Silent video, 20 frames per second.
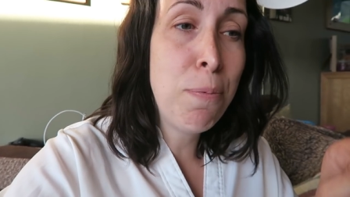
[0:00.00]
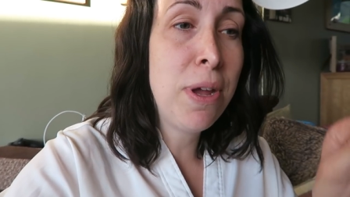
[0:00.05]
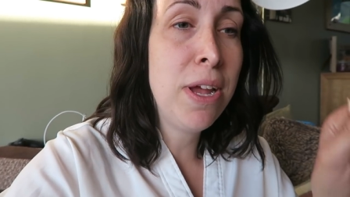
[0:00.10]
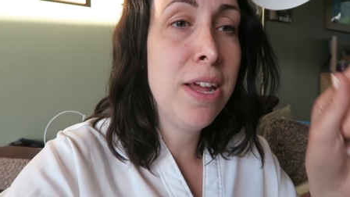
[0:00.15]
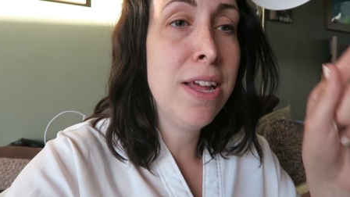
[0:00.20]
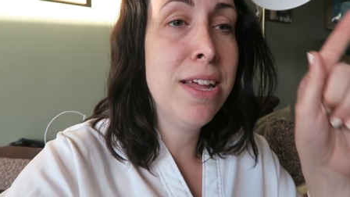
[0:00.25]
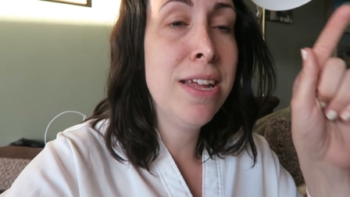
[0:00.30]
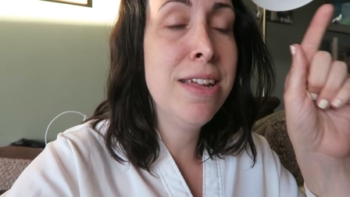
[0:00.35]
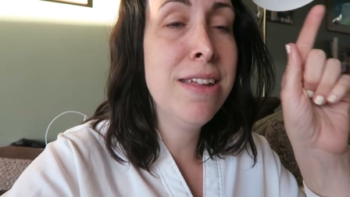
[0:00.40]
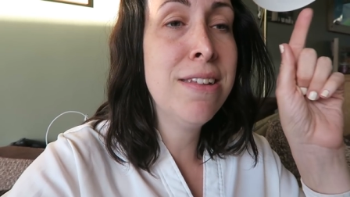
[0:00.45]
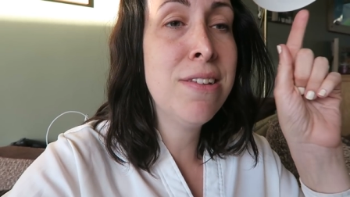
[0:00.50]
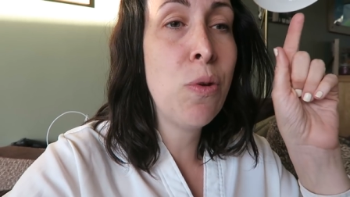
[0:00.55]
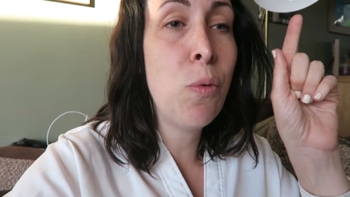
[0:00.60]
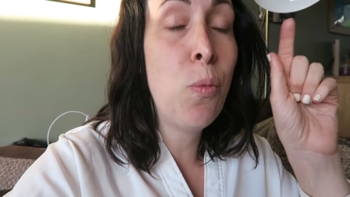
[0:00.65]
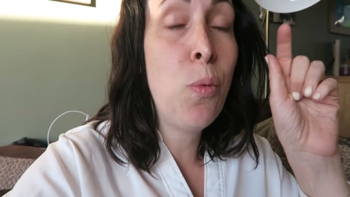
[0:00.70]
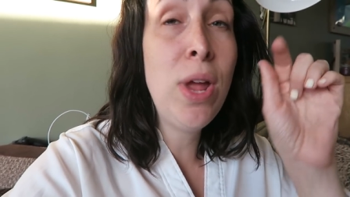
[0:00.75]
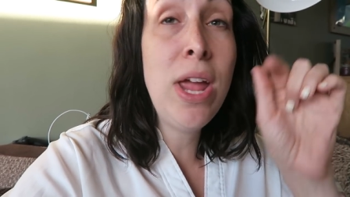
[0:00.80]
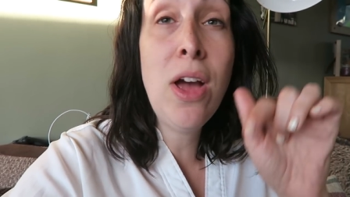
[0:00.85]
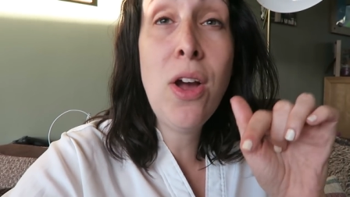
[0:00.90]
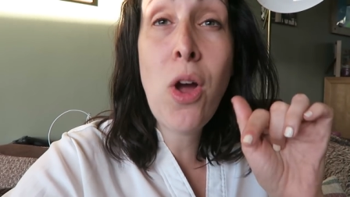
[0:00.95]
because
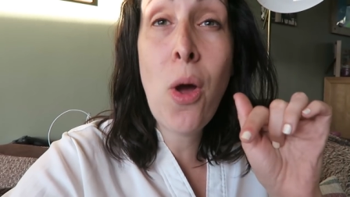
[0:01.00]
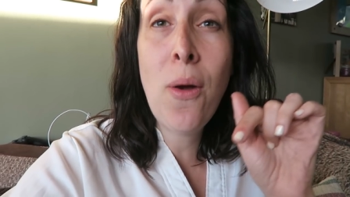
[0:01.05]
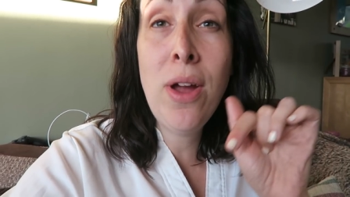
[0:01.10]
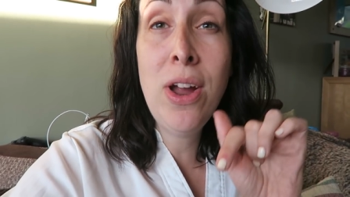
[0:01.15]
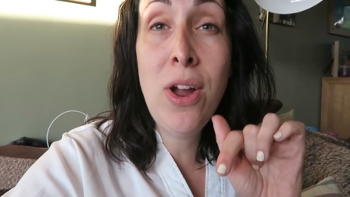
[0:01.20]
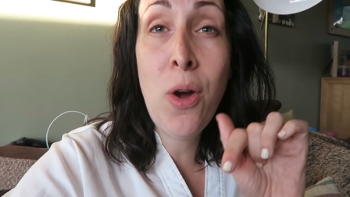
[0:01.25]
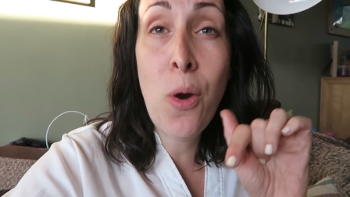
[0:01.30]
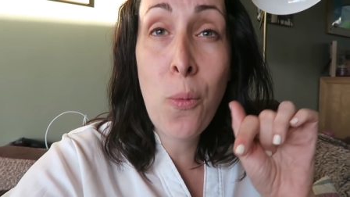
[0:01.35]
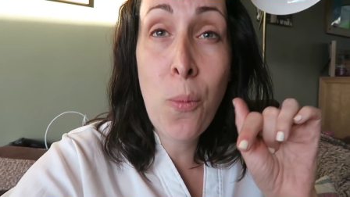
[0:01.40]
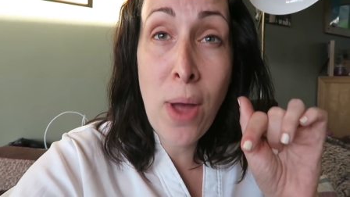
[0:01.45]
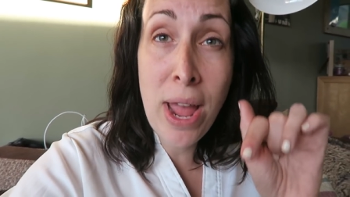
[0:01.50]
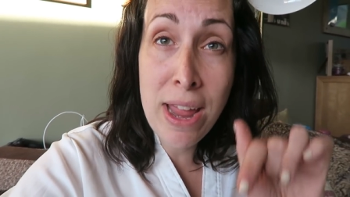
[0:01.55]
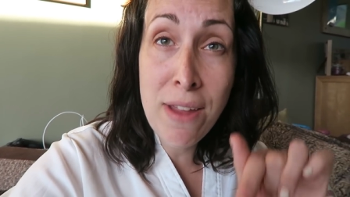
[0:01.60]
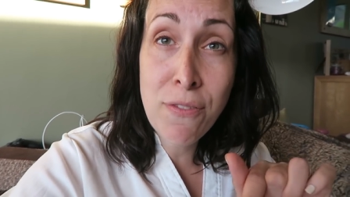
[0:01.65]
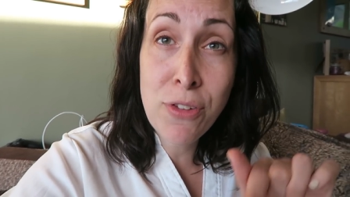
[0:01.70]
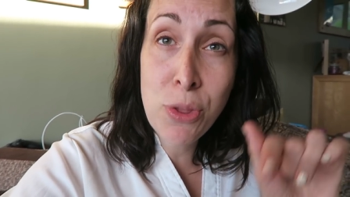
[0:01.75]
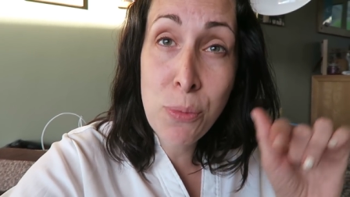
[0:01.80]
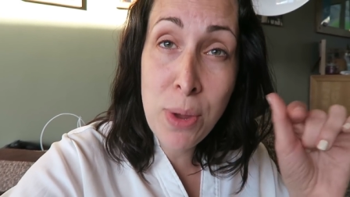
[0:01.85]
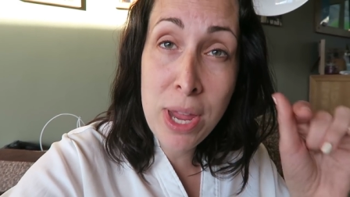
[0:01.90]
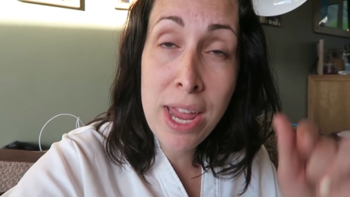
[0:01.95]
we are going away
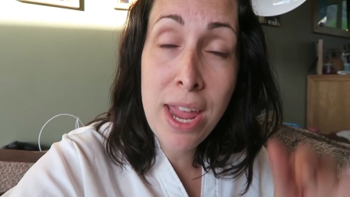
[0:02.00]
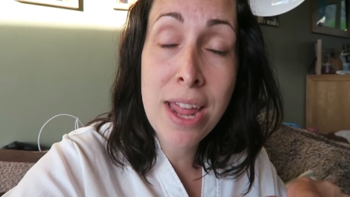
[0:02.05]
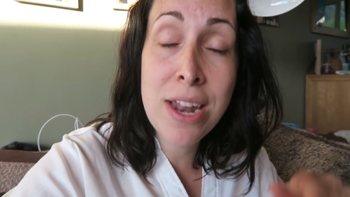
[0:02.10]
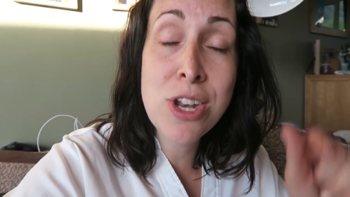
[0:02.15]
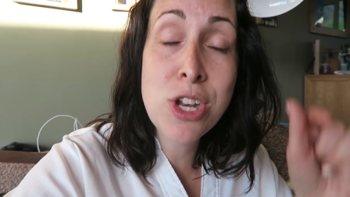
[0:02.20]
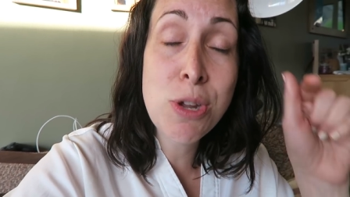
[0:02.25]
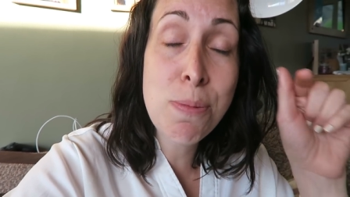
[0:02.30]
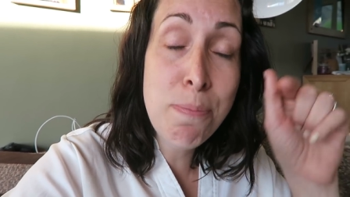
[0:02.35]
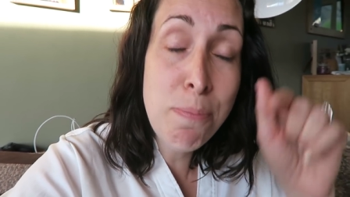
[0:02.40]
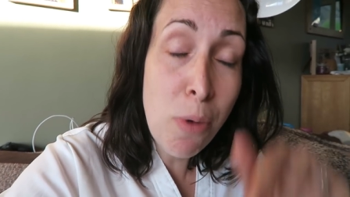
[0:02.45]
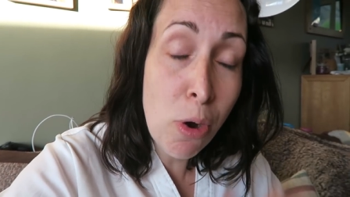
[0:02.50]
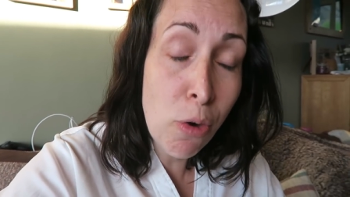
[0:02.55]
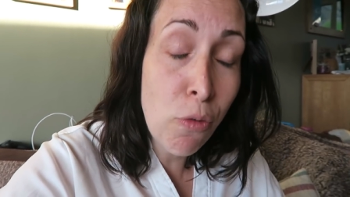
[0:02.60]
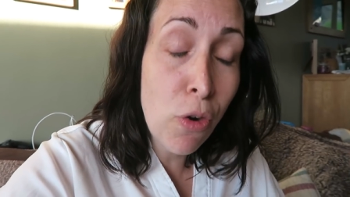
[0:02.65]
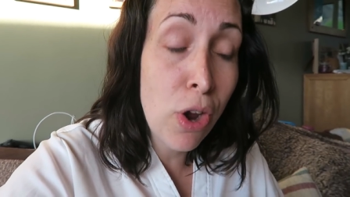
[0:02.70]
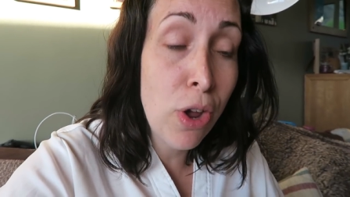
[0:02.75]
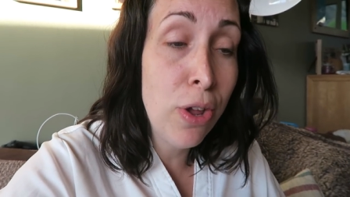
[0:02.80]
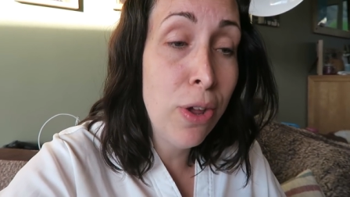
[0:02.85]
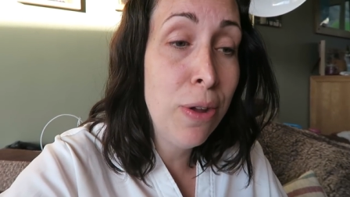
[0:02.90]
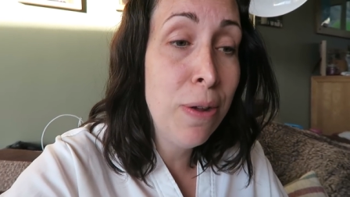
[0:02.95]
for the weekend
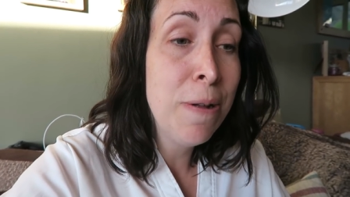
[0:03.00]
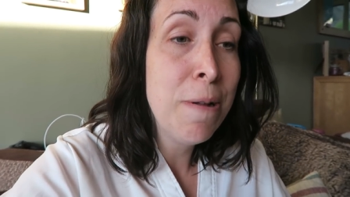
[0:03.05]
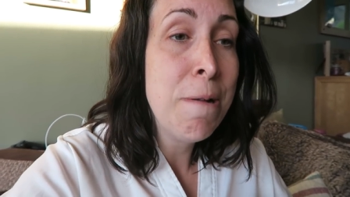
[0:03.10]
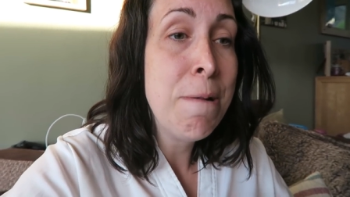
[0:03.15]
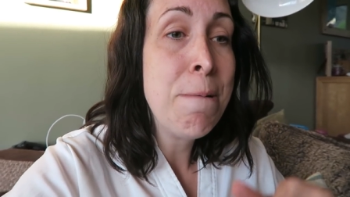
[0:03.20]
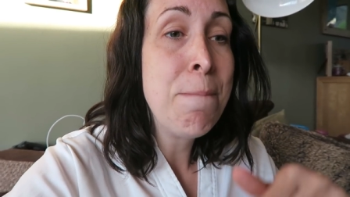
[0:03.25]
tomorrow.